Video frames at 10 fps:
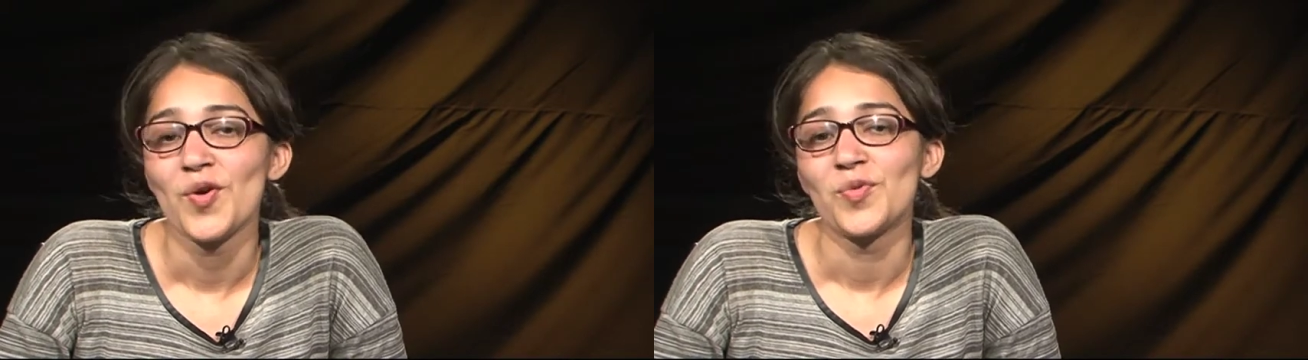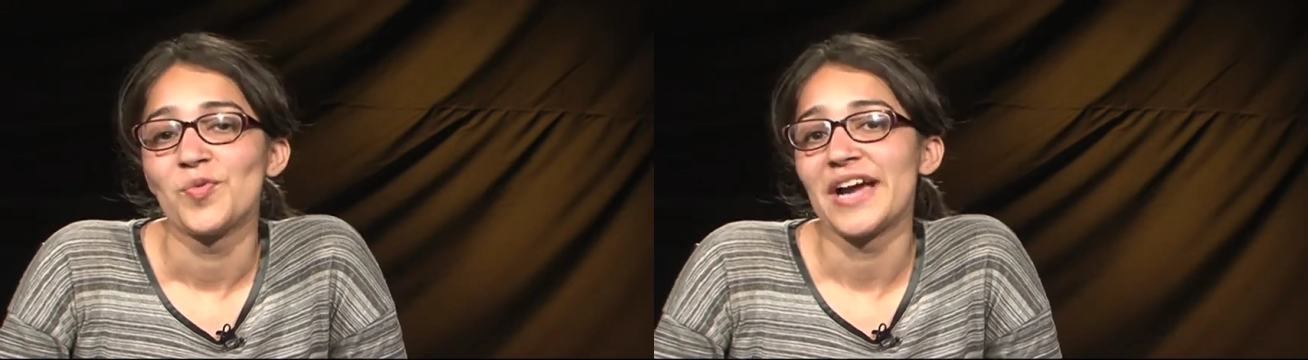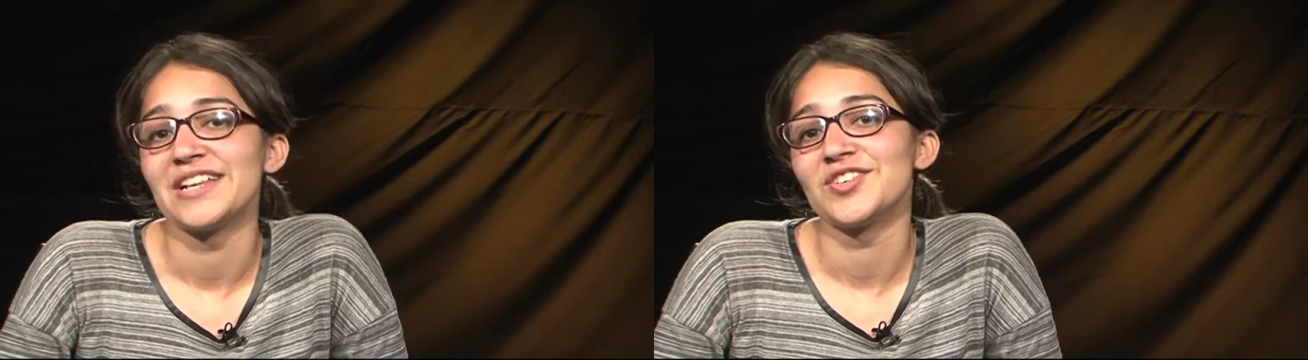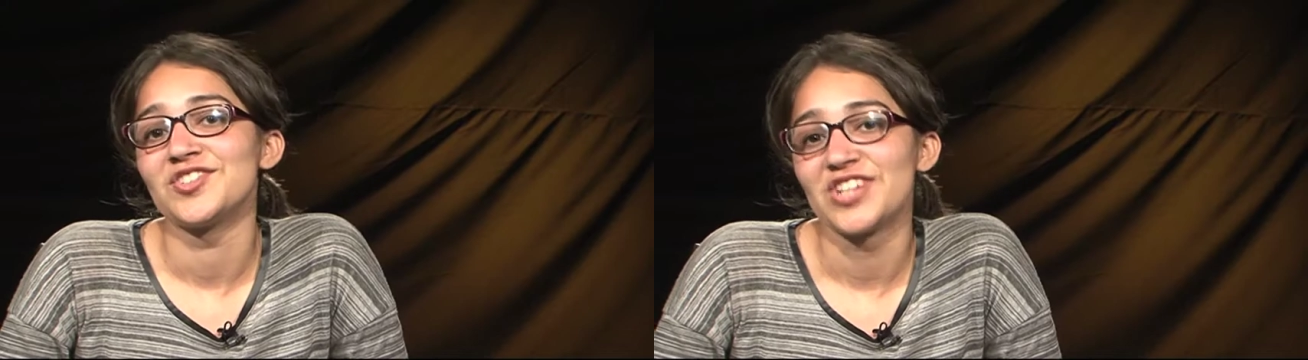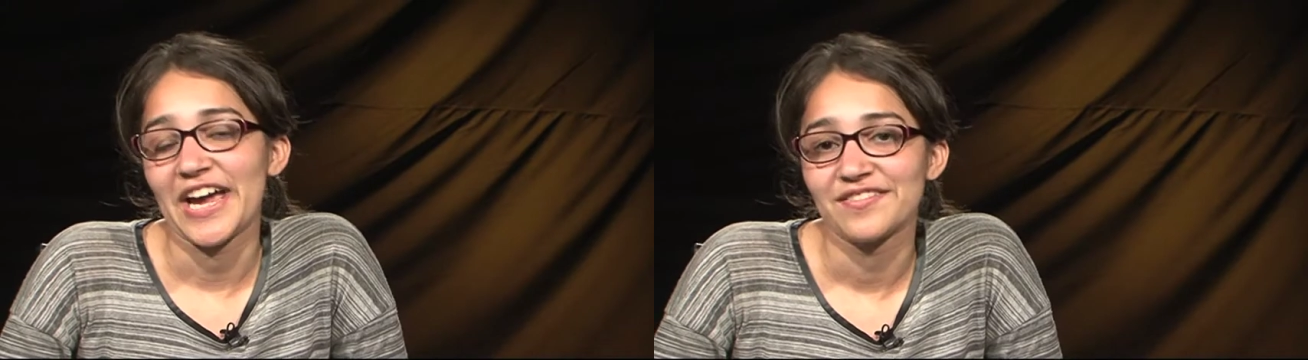While you're
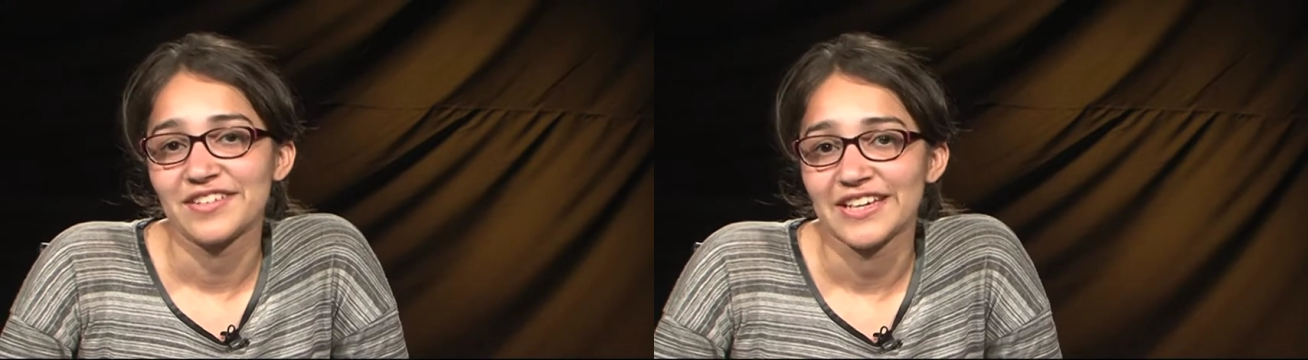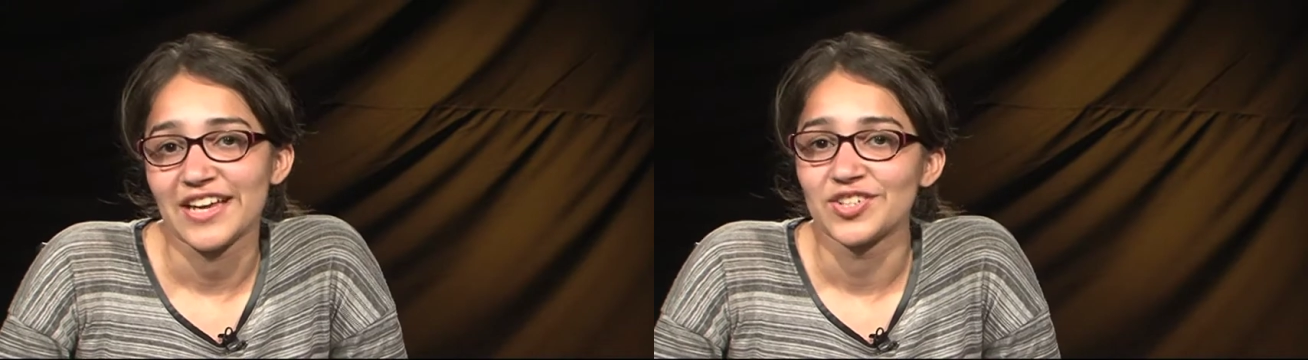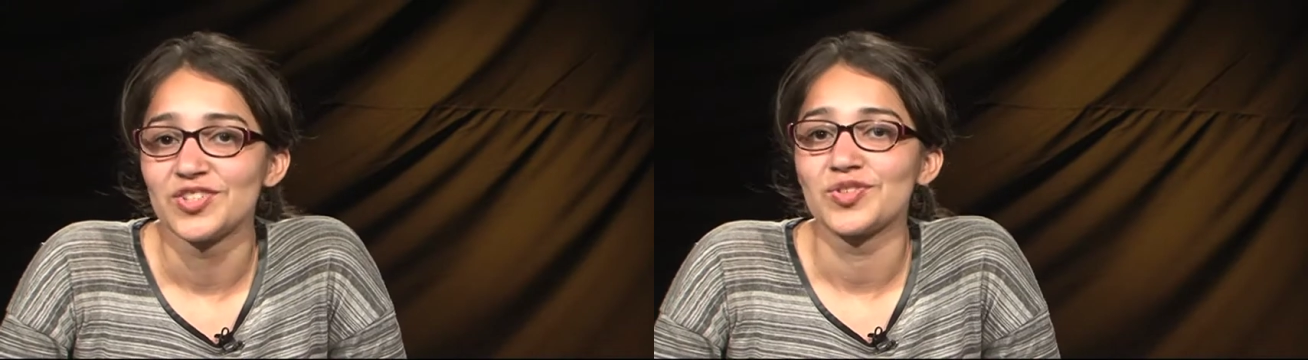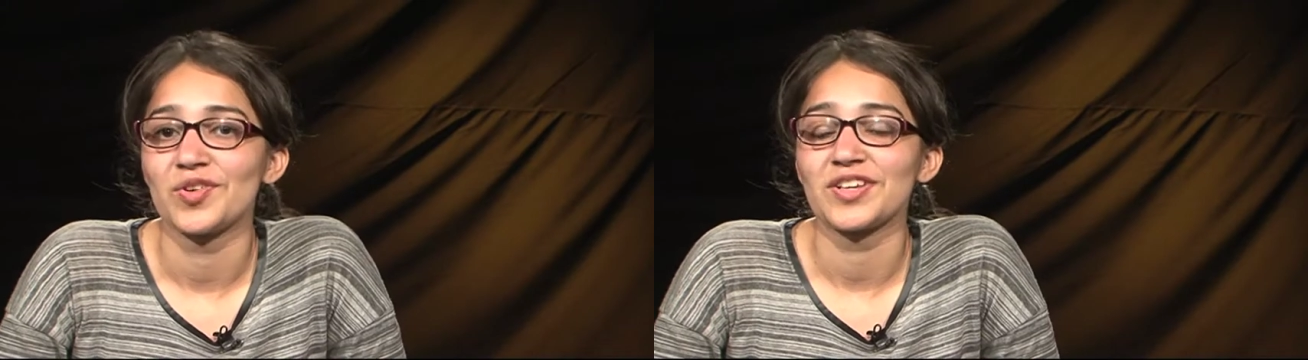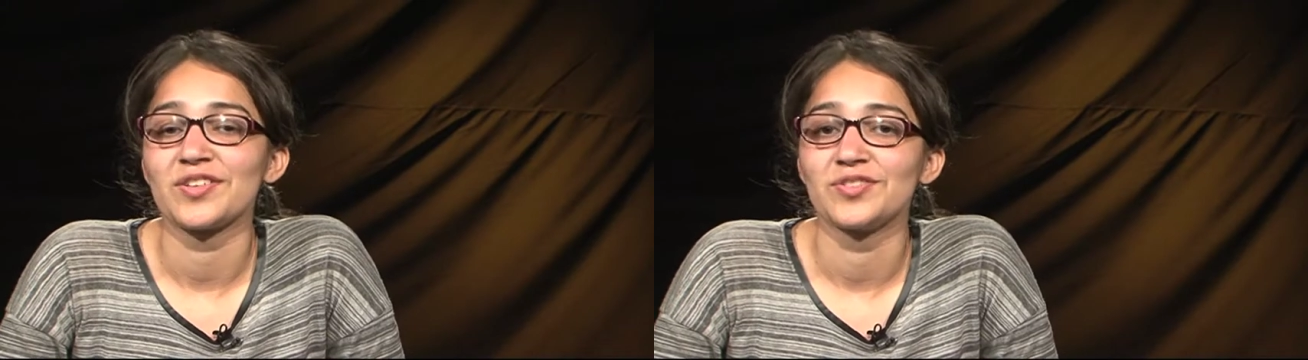driving and you're
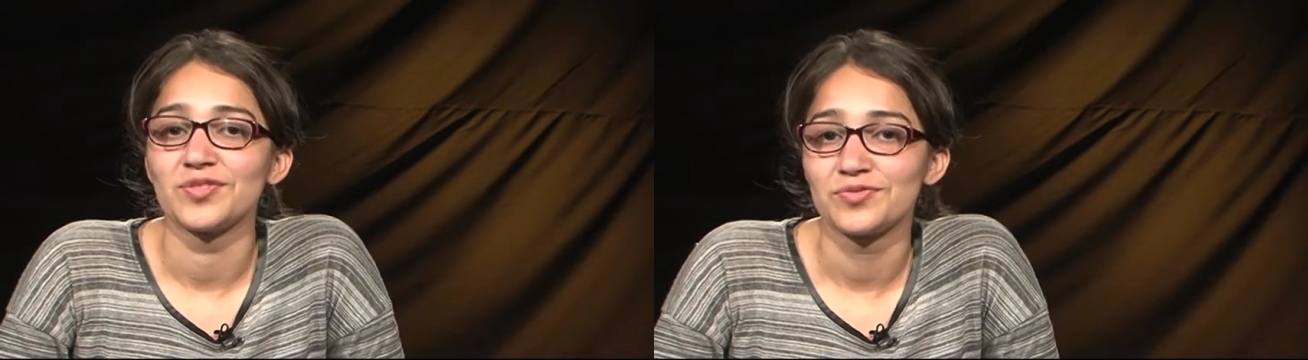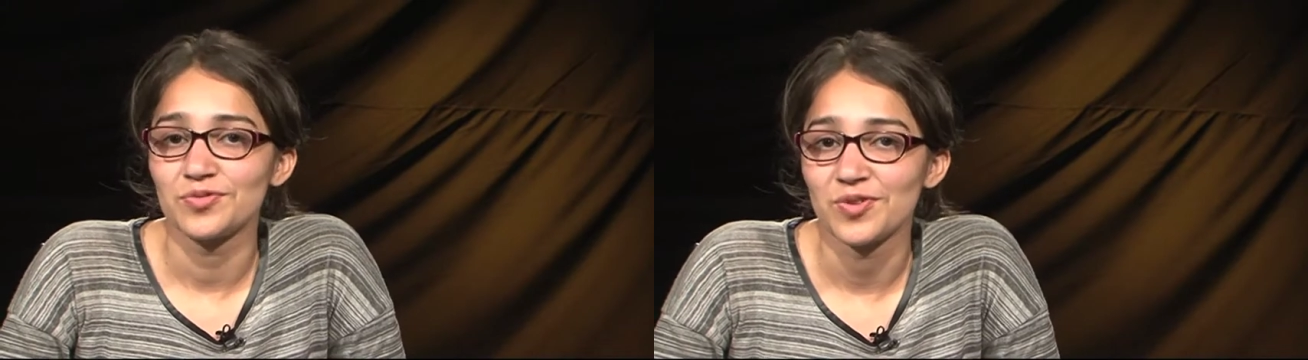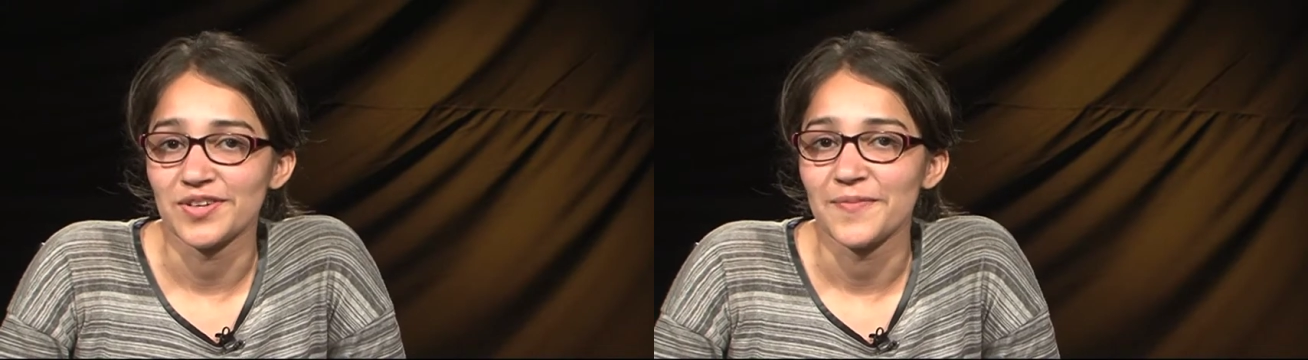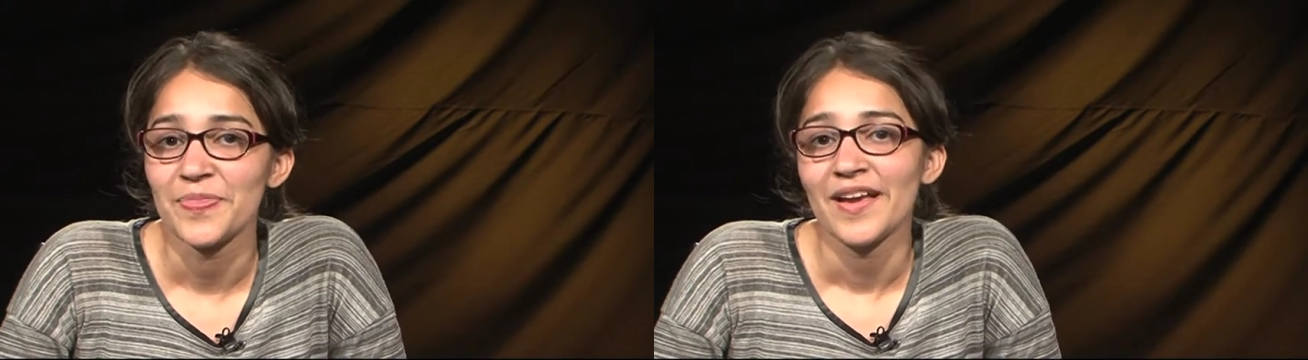talking on the phone,